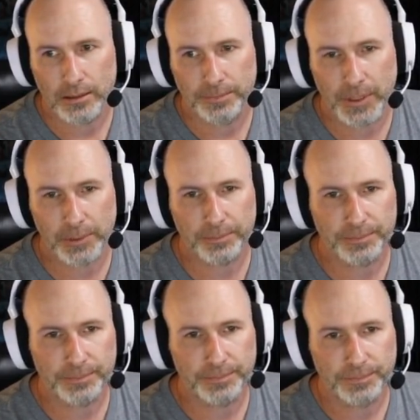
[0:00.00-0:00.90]
Yep.
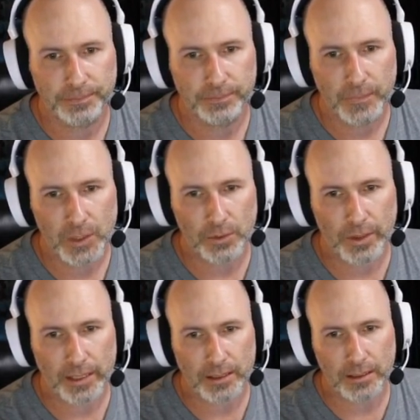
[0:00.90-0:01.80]
So
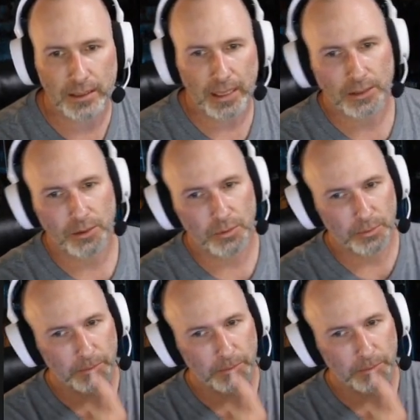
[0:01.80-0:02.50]
that's cool.